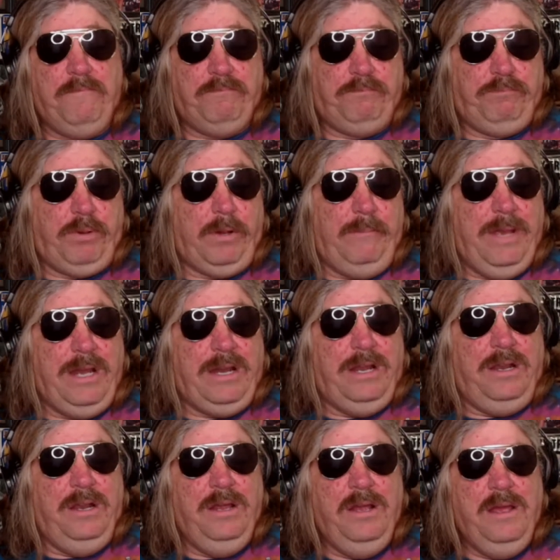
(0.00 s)

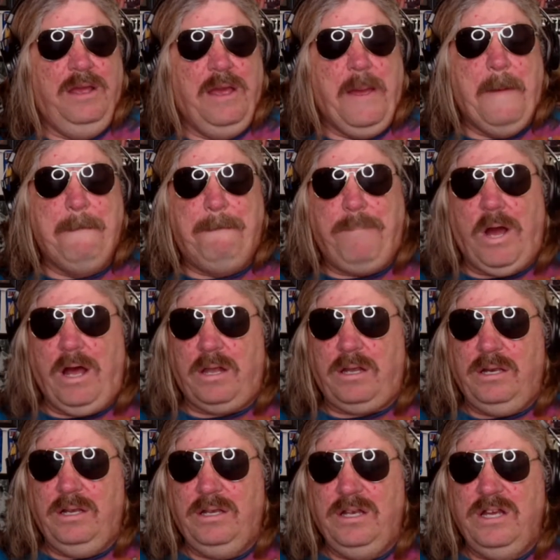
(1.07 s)
permitted, but
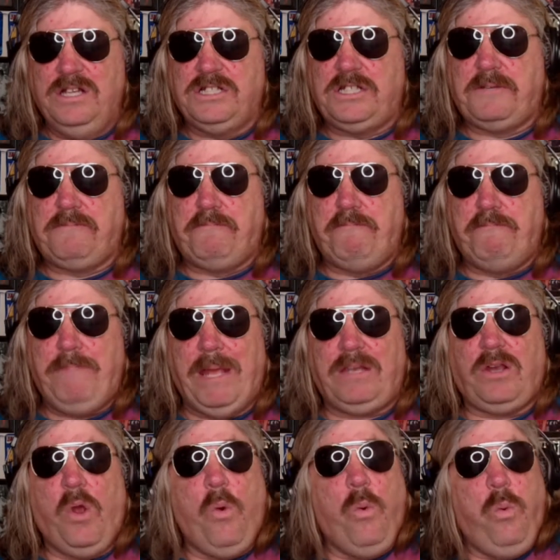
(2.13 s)
spit
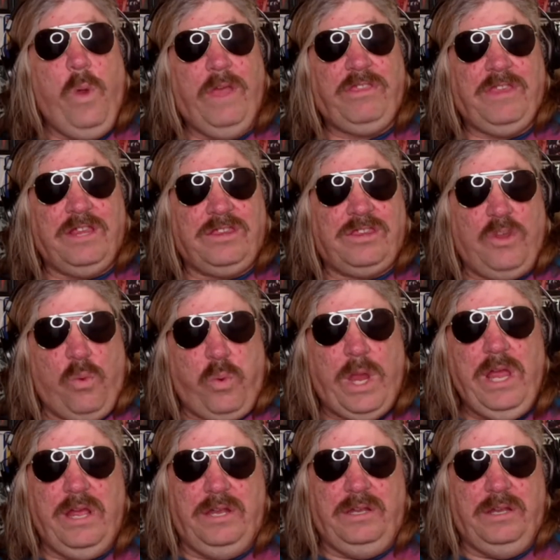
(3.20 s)
with the
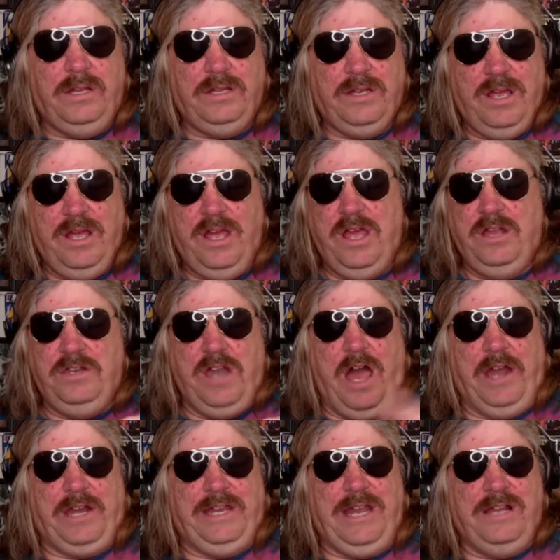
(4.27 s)
wind,
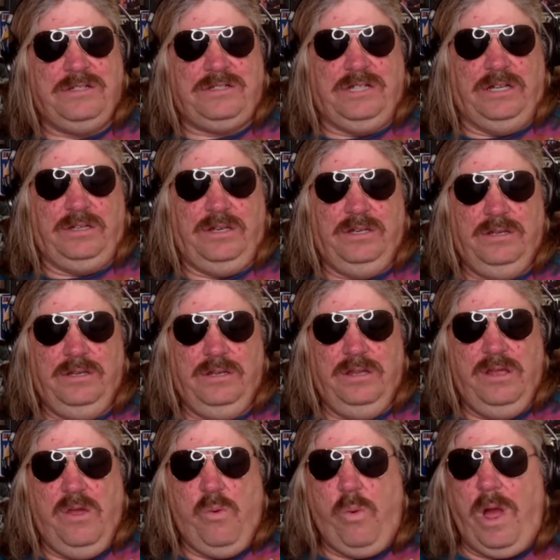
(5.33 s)
not against it.
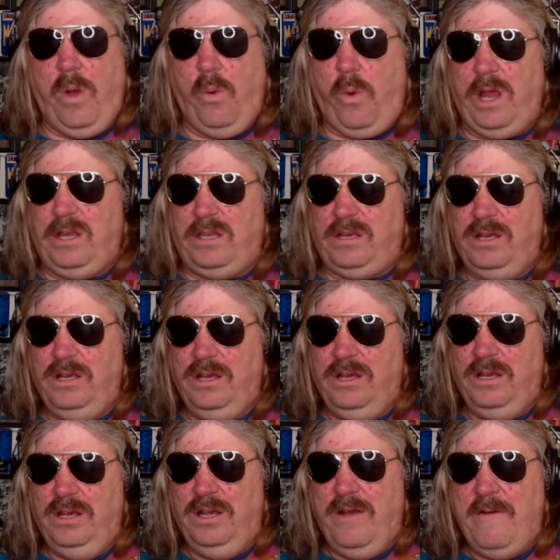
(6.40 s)
Why wait?
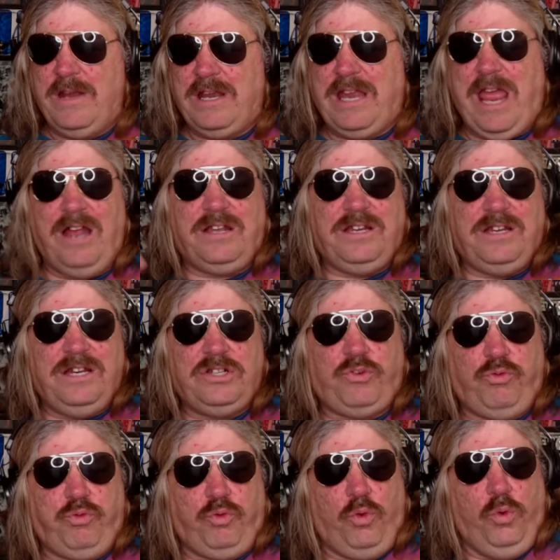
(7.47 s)
Can't this
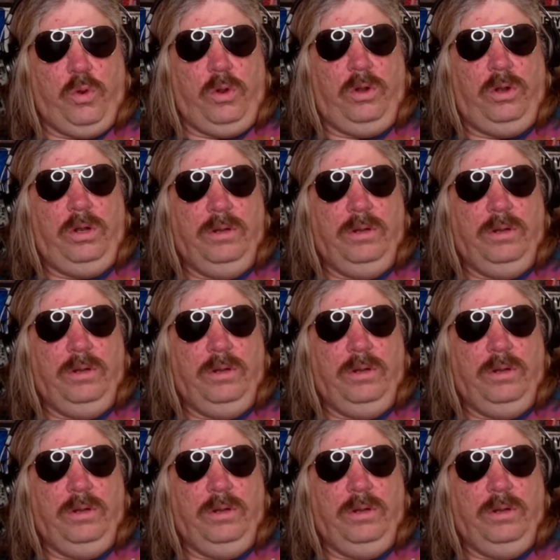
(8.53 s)
rule...